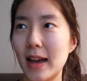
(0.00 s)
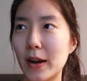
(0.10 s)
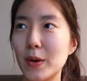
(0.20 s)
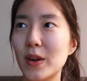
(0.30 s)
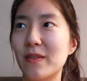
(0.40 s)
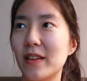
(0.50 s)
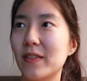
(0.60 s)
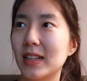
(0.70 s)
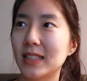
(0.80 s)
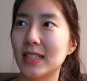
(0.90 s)
I don't know if my
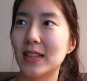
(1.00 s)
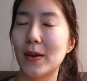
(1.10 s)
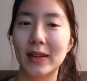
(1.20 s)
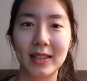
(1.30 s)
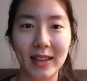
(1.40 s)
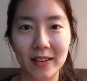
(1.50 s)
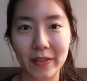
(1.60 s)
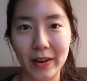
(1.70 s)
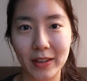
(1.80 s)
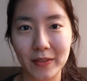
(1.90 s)
friend did though, I didn't get a
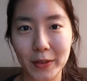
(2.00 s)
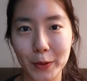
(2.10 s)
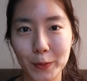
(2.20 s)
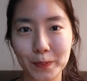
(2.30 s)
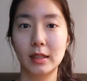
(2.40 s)
very good view.